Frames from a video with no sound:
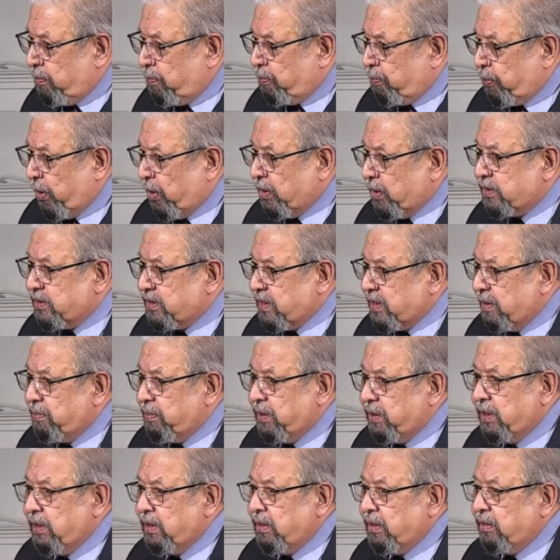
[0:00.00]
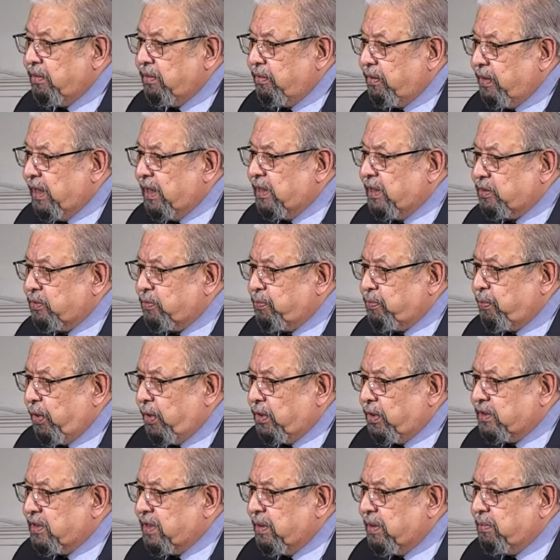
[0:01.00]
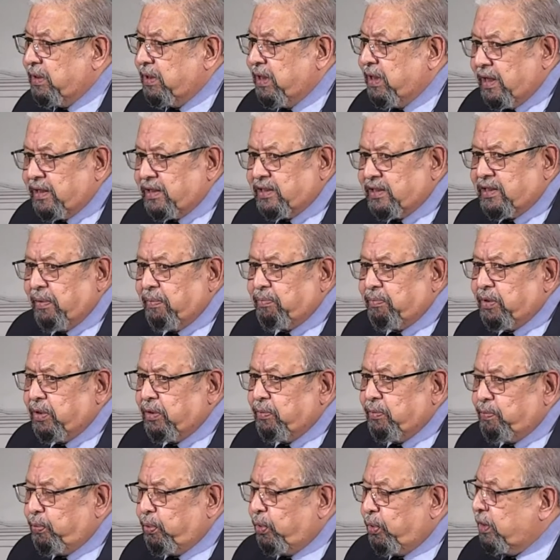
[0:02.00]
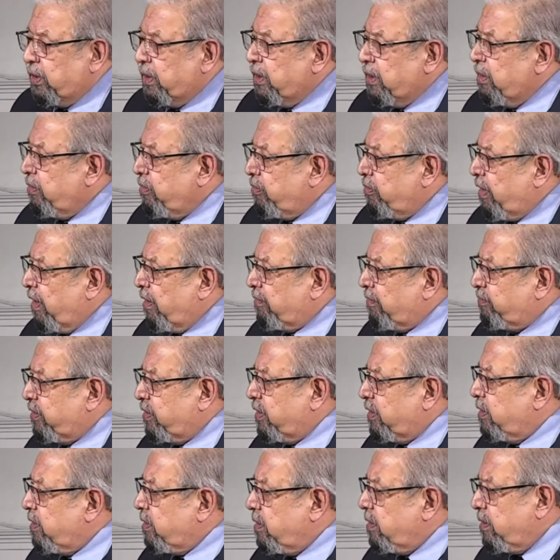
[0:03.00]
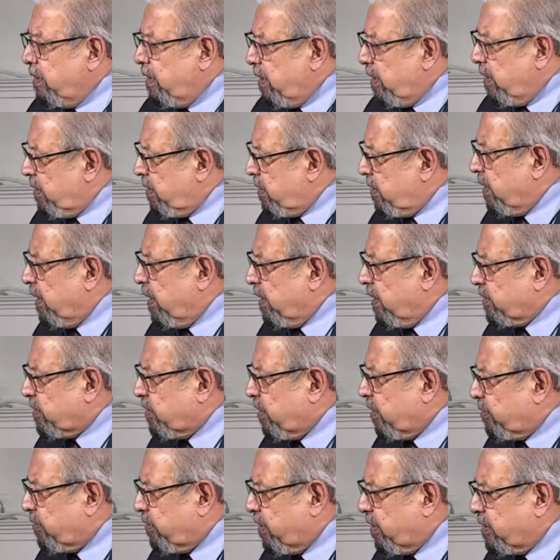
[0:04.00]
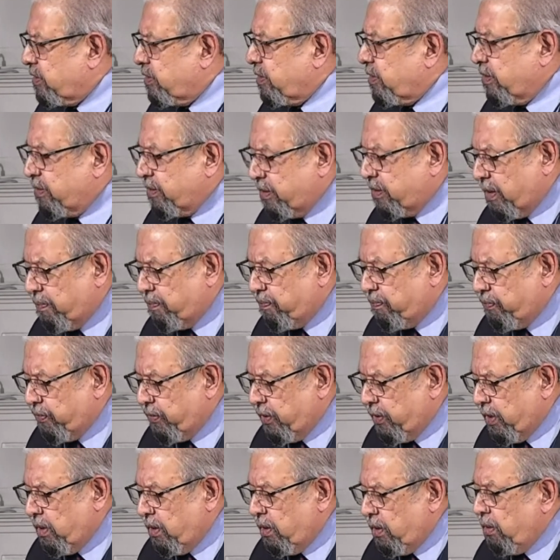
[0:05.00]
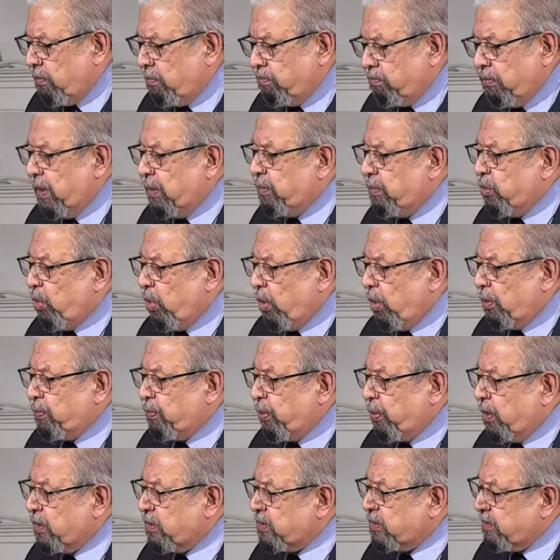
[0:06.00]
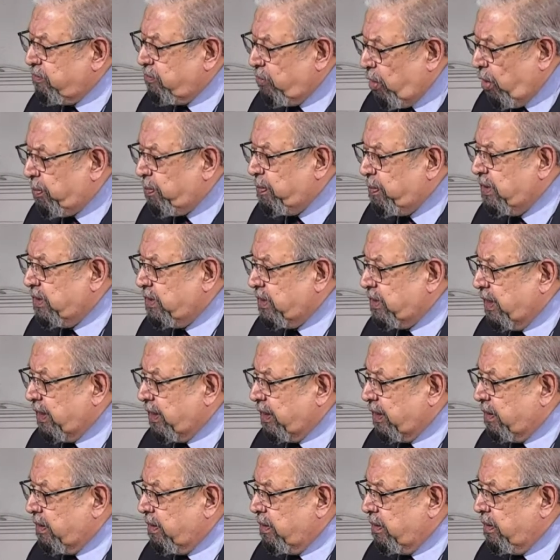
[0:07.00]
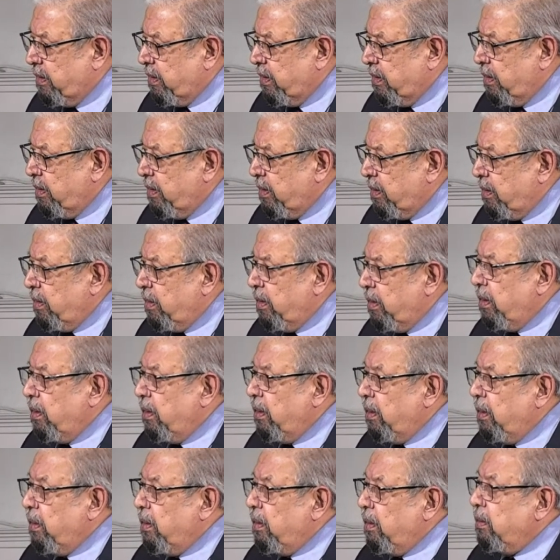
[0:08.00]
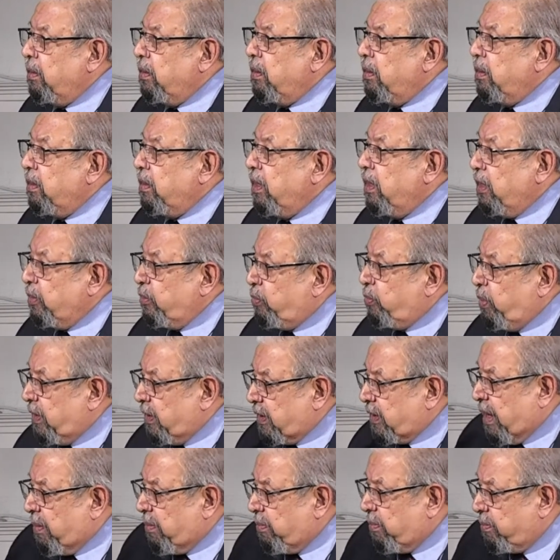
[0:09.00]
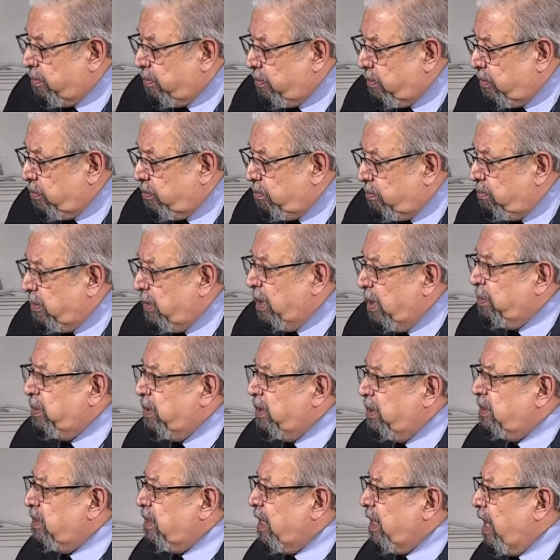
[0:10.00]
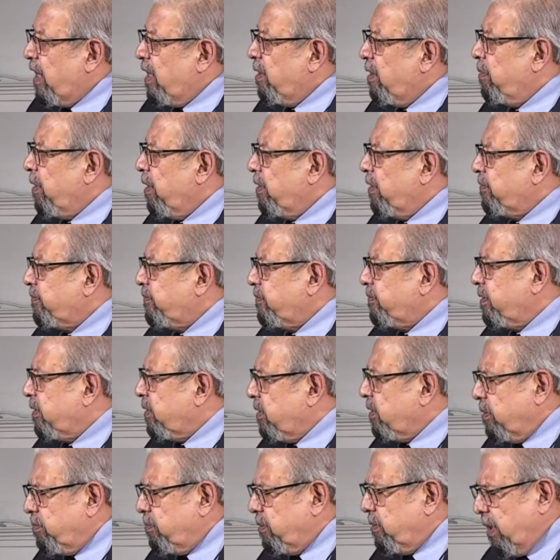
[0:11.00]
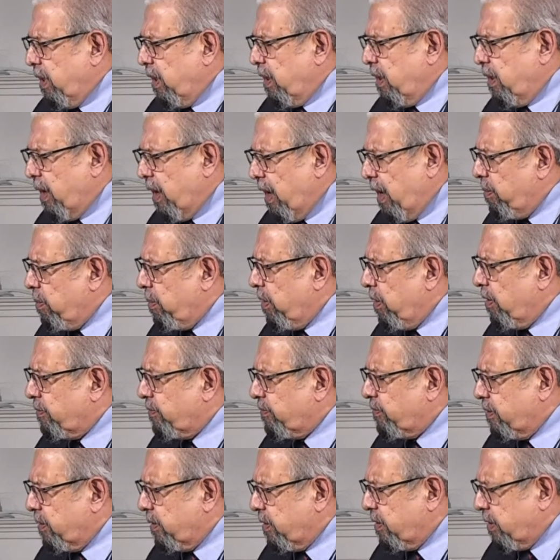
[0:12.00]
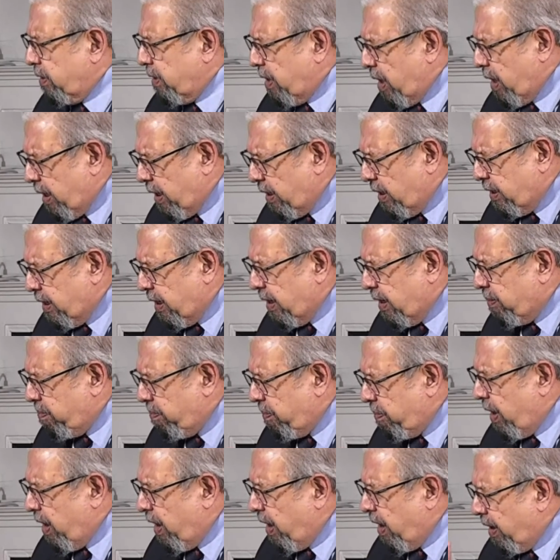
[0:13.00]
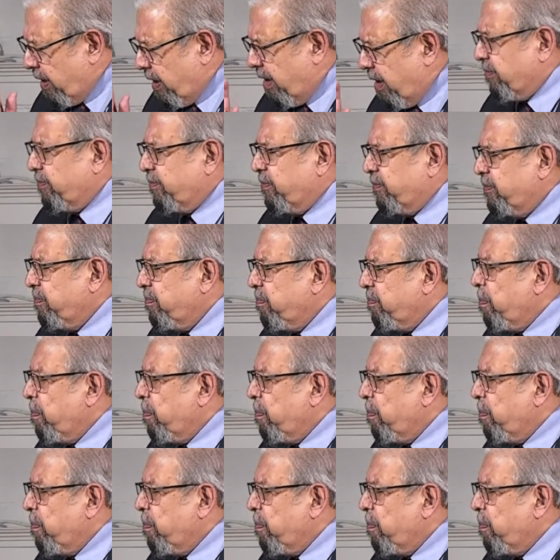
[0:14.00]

Points have been raised, points have been accepted, put in, drafted, etc., etc. Maybe all points have not been taken. It will come maybe in the IMRF